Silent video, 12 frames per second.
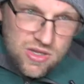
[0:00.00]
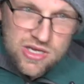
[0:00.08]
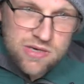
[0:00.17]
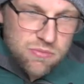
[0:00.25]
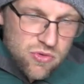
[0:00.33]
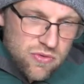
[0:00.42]

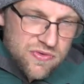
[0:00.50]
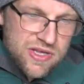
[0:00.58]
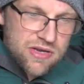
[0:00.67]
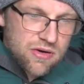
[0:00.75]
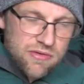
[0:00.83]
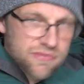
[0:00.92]
in a
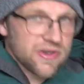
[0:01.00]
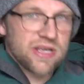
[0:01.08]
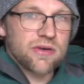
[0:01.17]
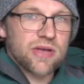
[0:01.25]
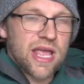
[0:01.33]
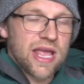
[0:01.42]
movie or a
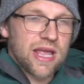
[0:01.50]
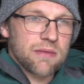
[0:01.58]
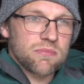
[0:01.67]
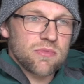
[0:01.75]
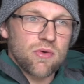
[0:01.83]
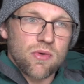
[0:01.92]
video
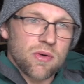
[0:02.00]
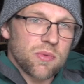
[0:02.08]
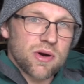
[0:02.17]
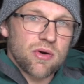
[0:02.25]
game or,